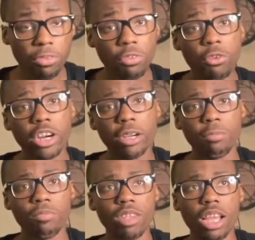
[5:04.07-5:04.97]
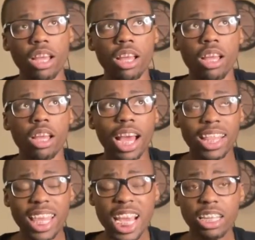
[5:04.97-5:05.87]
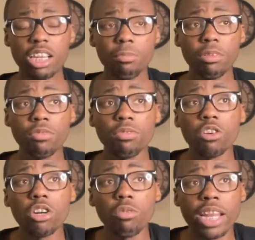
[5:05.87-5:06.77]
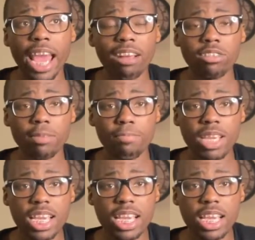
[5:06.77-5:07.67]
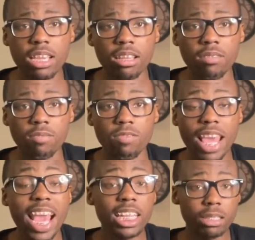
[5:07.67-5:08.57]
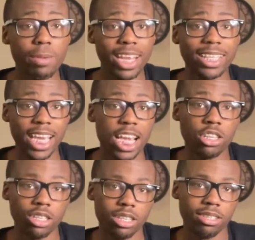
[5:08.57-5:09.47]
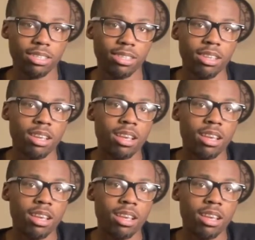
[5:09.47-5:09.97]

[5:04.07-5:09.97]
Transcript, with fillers: four, I think number four would have to be expectations.